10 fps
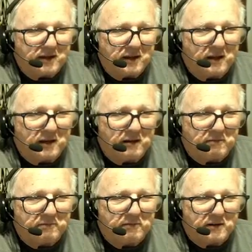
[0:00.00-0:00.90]

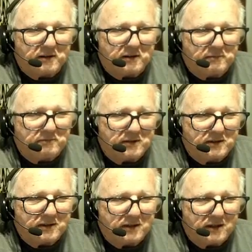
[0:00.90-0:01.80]
ELF, I'll
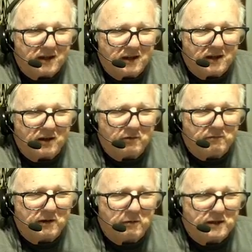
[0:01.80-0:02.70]

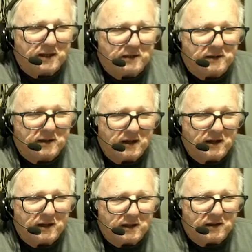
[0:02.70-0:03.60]
forget what this.
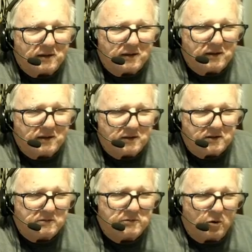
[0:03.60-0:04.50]
This
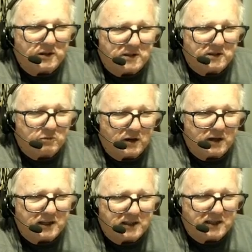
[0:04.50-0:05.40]
is where you
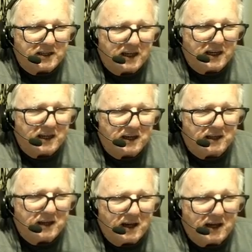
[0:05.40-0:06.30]
get the key, and
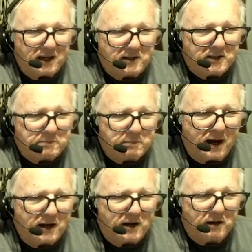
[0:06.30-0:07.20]
it says
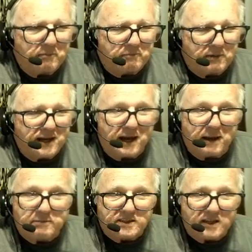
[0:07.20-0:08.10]

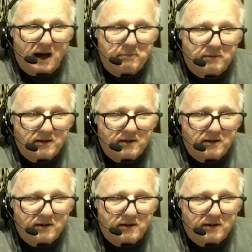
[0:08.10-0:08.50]
PyCam stop.